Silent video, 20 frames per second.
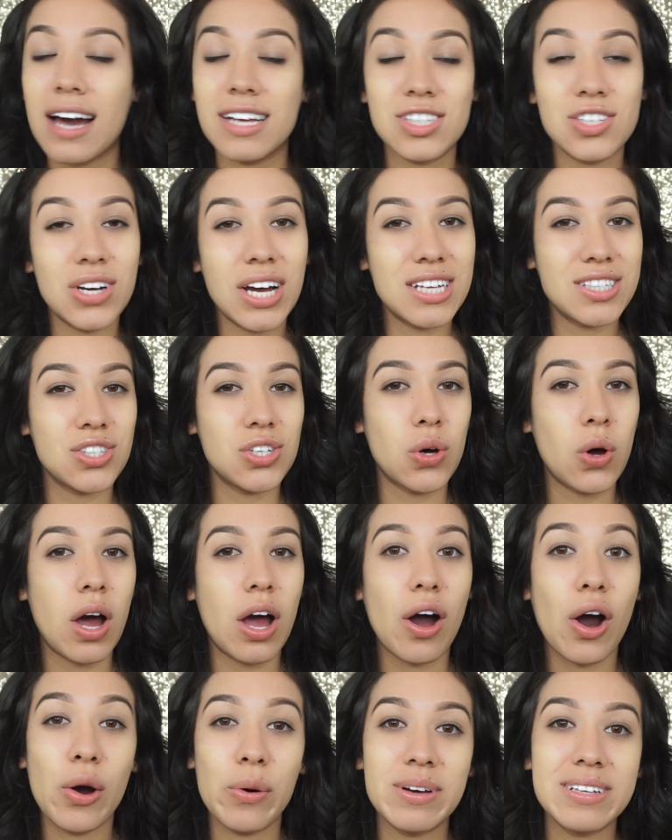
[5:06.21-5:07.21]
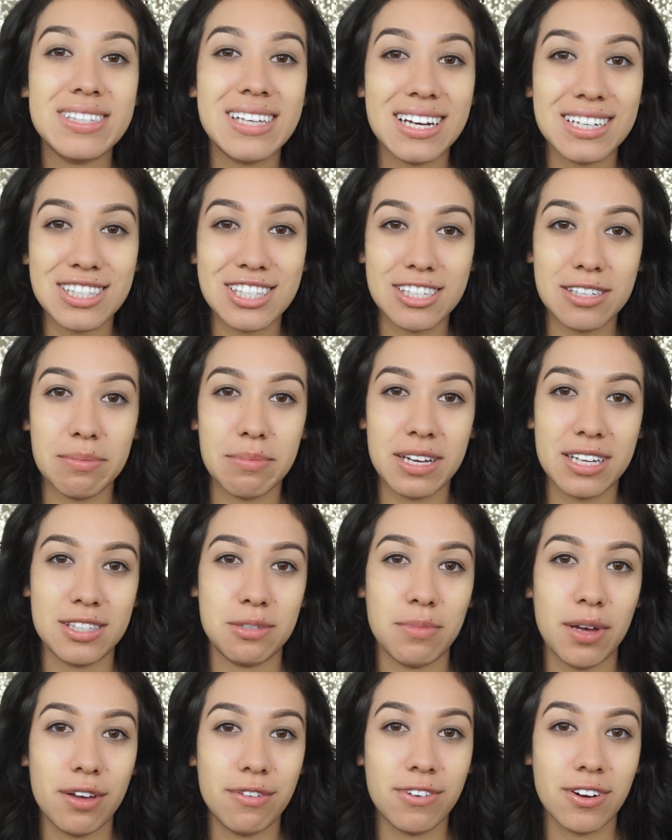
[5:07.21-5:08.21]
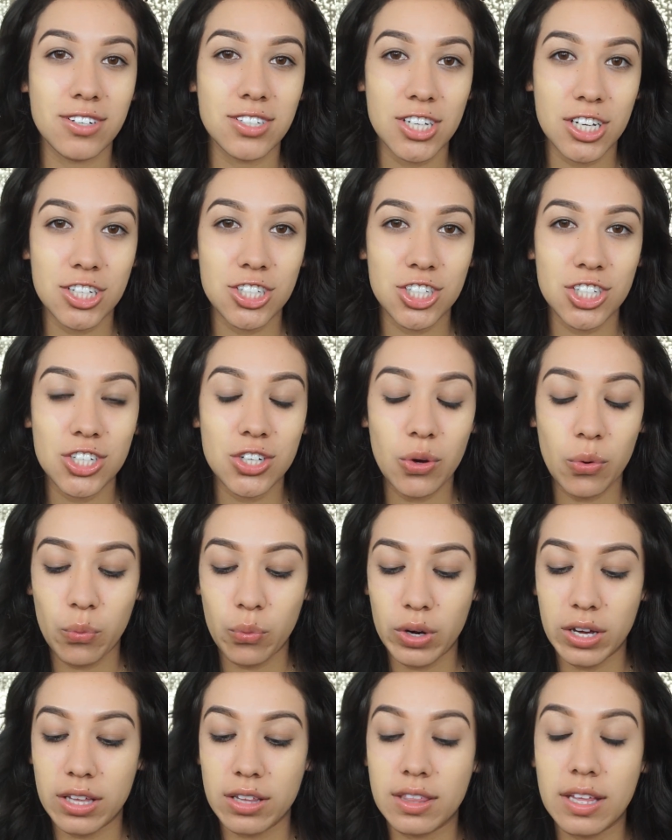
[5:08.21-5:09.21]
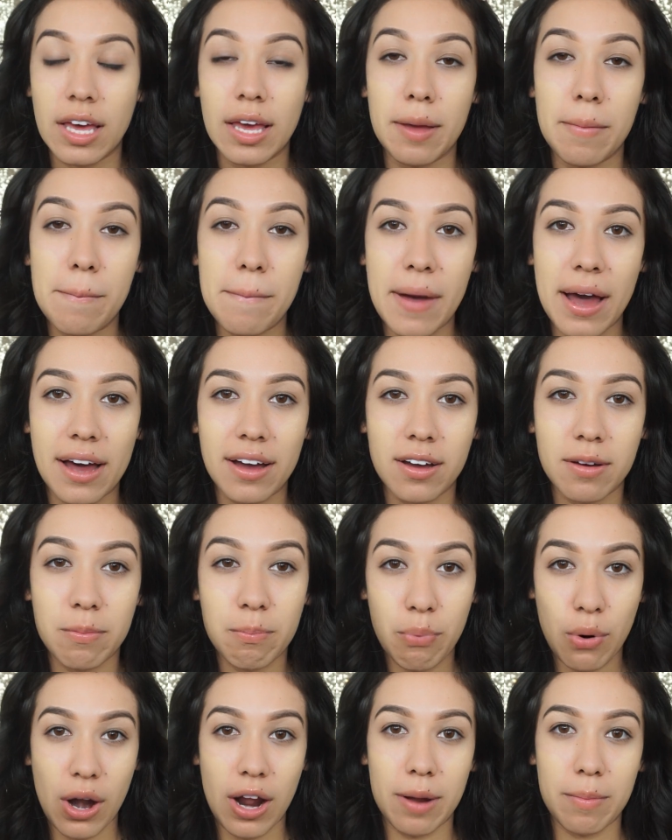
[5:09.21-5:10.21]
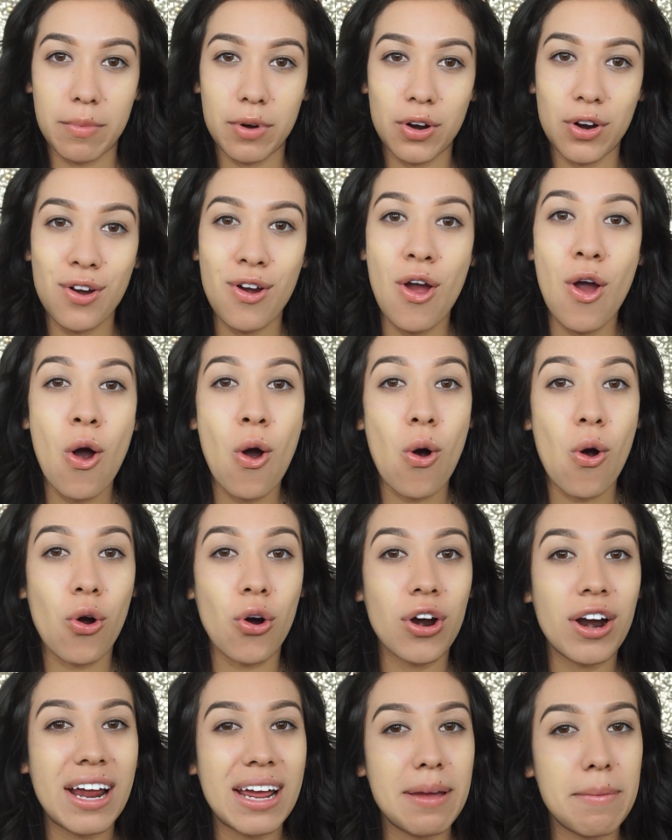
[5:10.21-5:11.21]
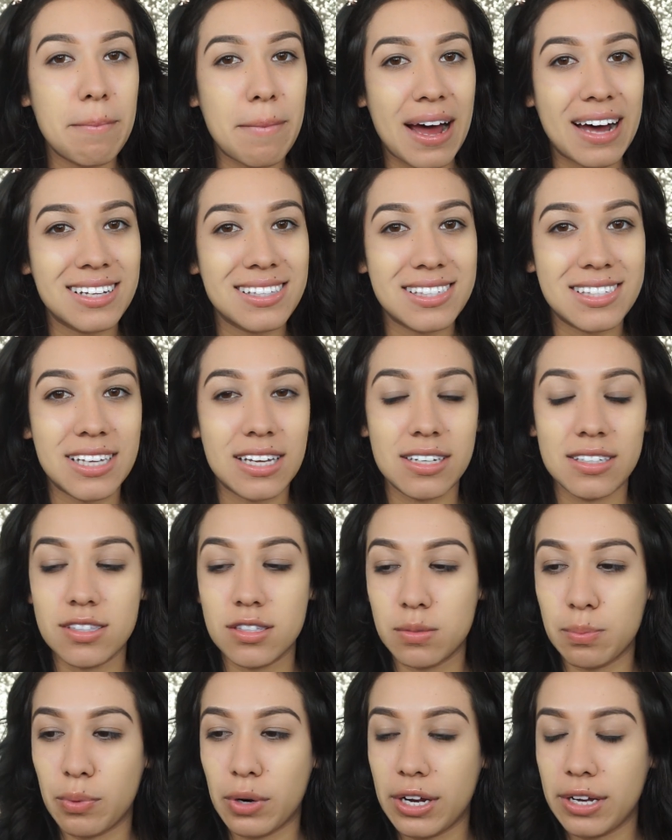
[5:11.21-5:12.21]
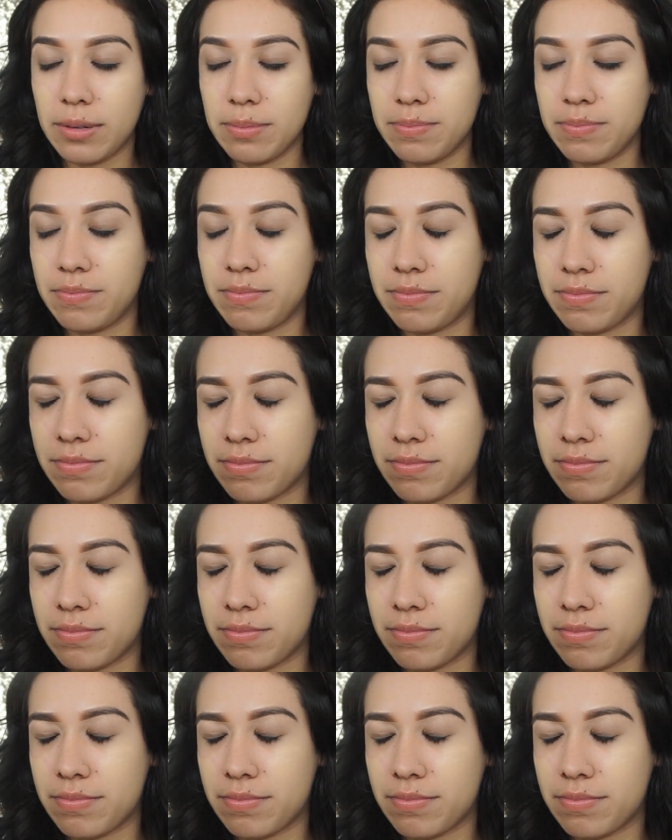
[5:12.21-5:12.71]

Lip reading: As you guys know, I always like to mix my foundation with a MAC primer or a matte setting spray.